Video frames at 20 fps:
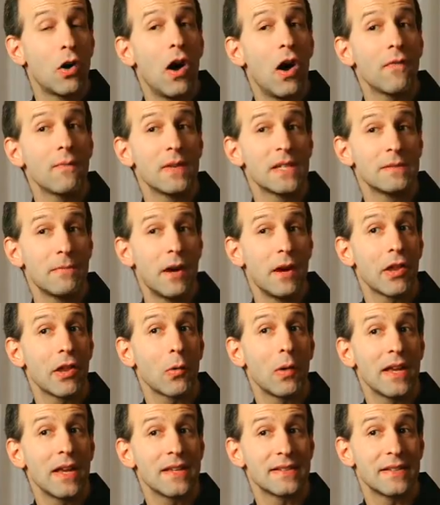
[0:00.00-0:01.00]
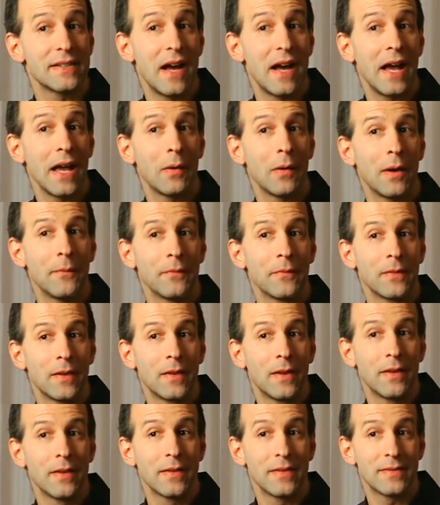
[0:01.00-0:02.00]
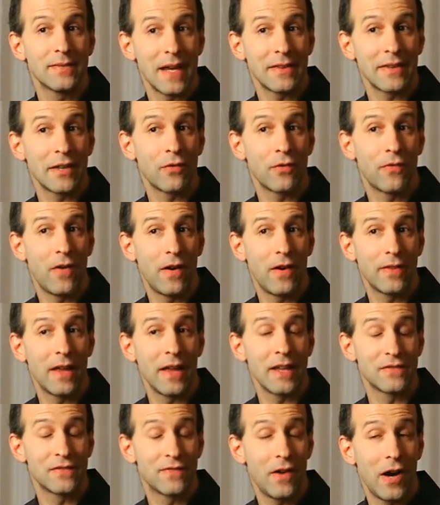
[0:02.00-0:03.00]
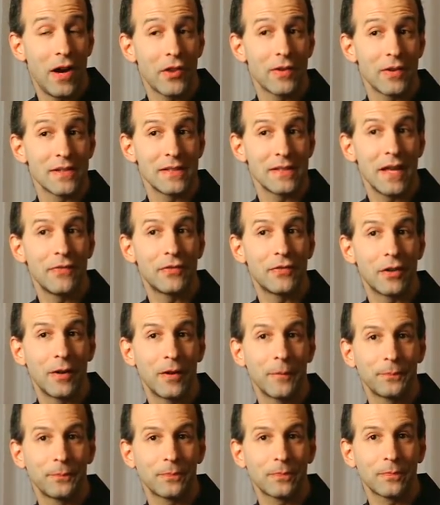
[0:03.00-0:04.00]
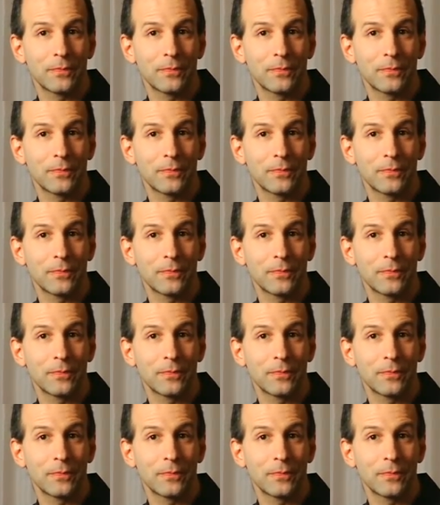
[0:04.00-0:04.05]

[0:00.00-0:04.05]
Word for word: a call from his mother while he's in Iowa saying that, her that his father has left her.